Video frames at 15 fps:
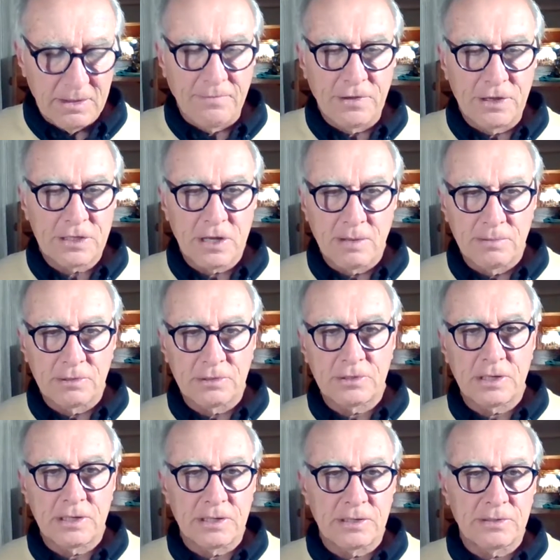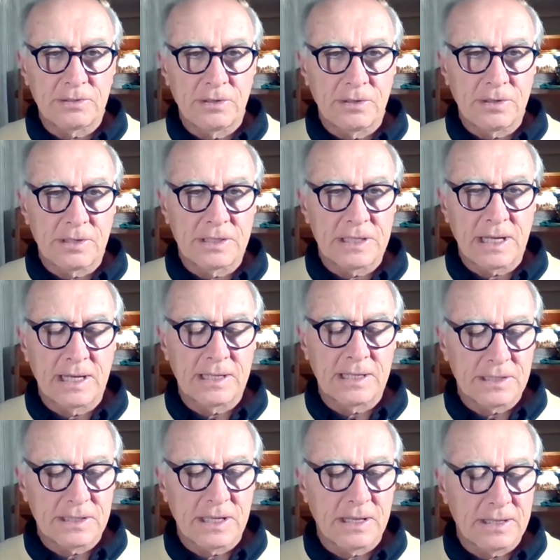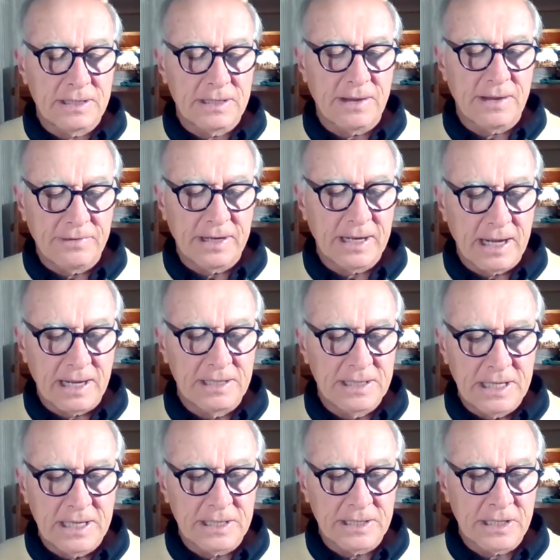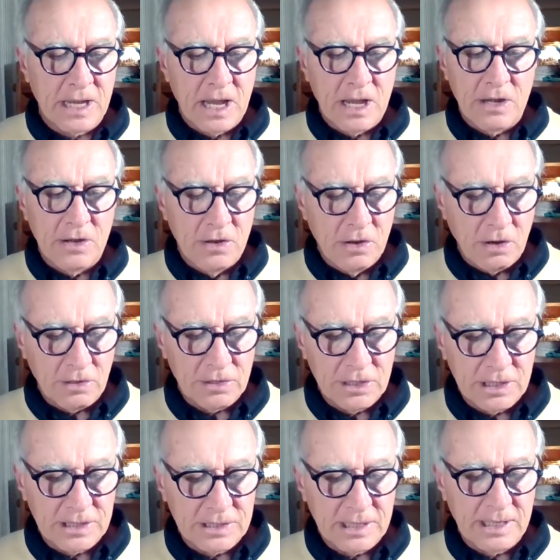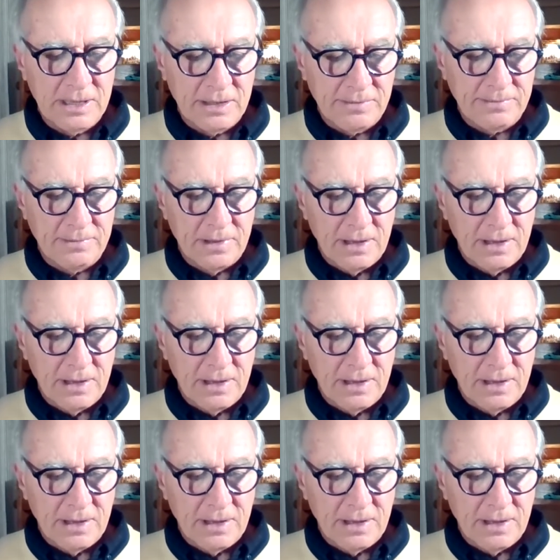First Noble Truth is telling us that suffering exists not just in the